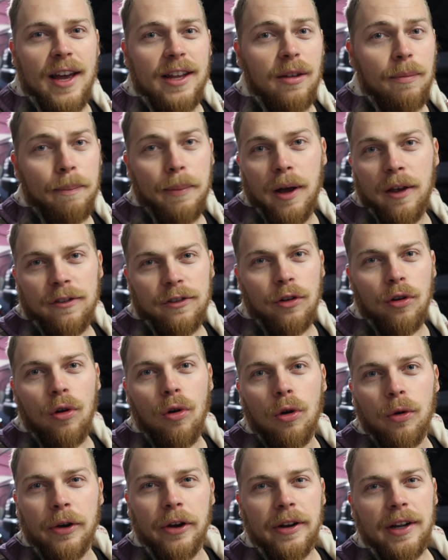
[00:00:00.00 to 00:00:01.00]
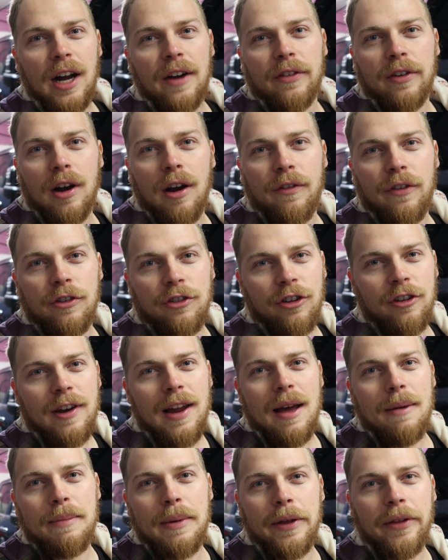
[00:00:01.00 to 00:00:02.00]
I had to bust the whole rear cover off. It should
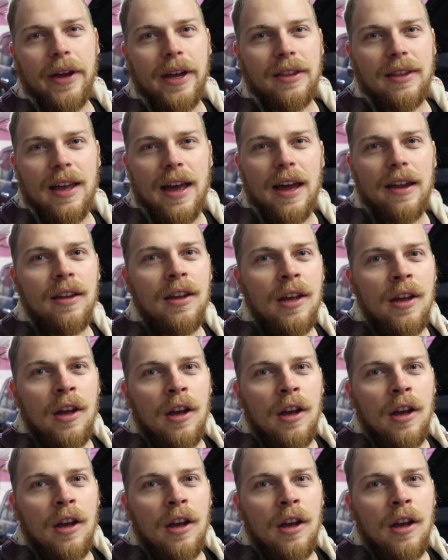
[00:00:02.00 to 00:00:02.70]
not be like that.